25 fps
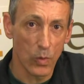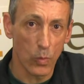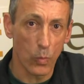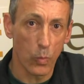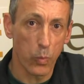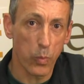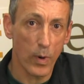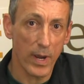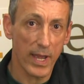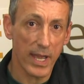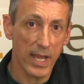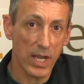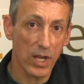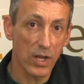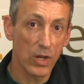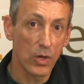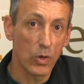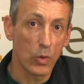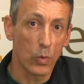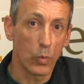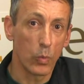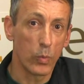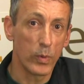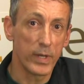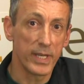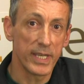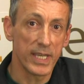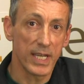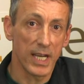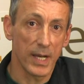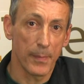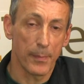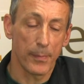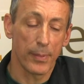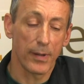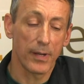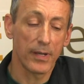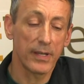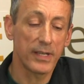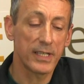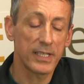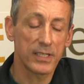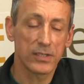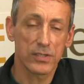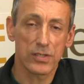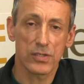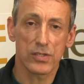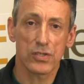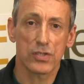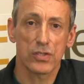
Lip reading: where we applied the